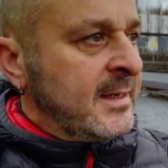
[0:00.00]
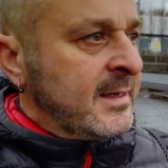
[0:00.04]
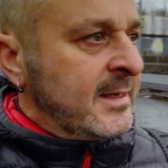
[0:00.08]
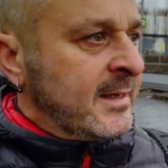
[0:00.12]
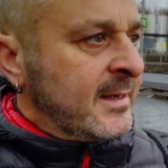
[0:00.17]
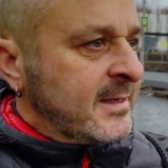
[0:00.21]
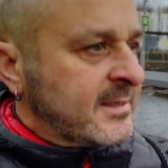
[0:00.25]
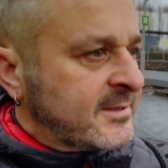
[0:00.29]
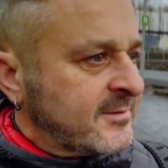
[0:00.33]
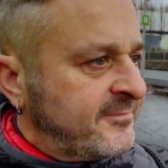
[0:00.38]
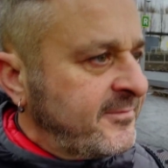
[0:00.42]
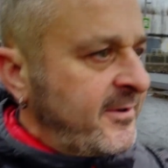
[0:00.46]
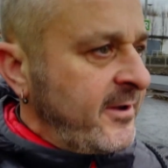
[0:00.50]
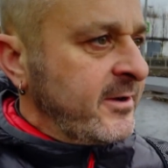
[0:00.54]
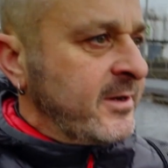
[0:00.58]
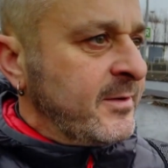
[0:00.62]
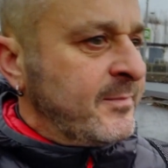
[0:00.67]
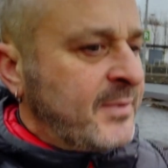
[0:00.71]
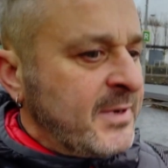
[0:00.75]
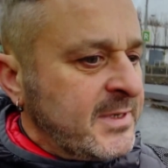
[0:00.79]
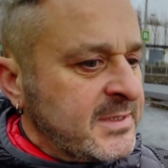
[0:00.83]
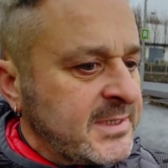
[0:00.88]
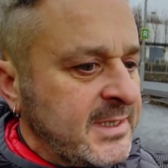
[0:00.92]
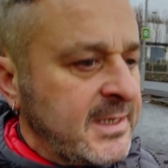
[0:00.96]
it's very
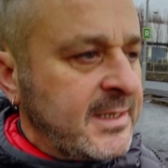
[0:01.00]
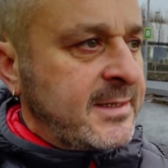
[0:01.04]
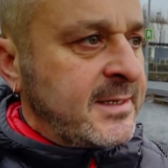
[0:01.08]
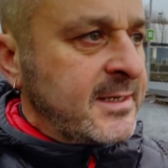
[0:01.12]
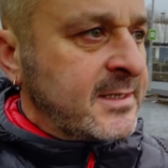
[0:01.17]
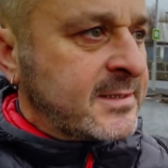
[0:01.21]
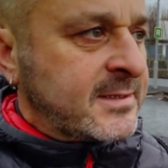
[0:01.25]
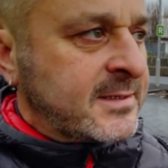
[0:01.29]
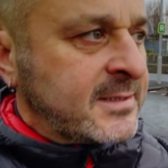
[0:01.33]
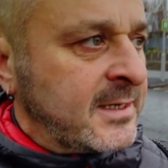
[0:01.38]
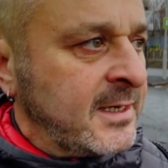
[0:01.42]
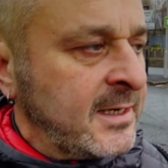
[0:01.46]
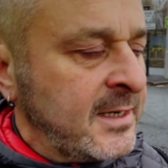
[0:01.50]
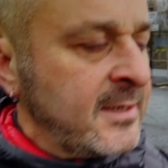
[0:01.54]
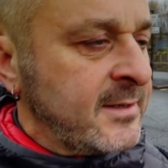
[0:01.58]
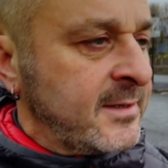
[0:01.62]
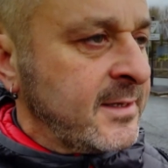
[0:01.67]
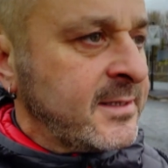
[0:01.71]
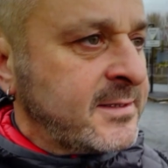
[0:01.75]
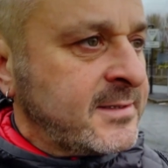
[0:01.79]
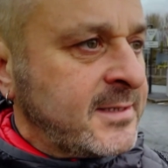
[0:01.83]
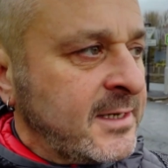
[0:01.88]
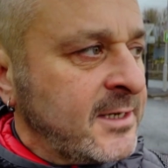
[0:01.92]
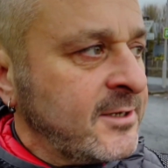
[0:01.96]
busy, this
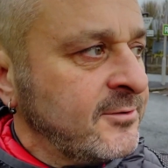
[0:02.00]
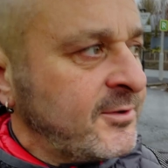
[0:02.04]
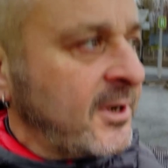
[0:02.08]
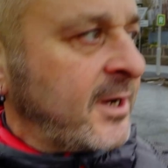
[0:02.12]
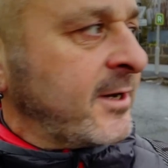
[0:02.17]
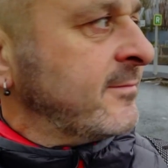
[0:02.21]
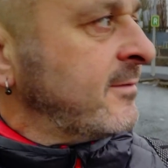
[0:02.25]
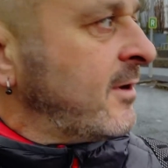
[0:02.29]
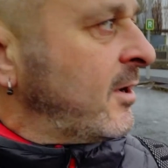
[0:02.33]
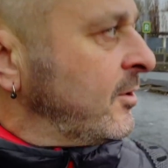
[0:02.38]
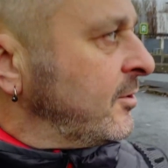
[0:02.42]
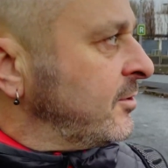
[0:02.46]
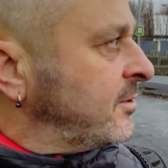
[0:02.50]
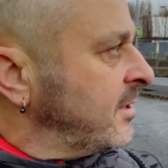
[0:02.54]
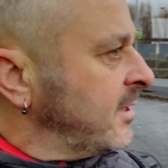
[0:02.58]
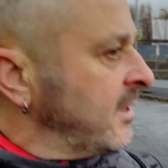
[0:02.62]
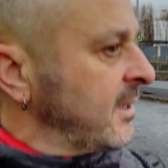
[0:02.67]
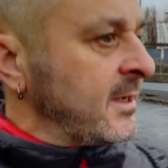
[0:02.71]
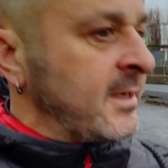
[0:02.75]
inner Ring Road.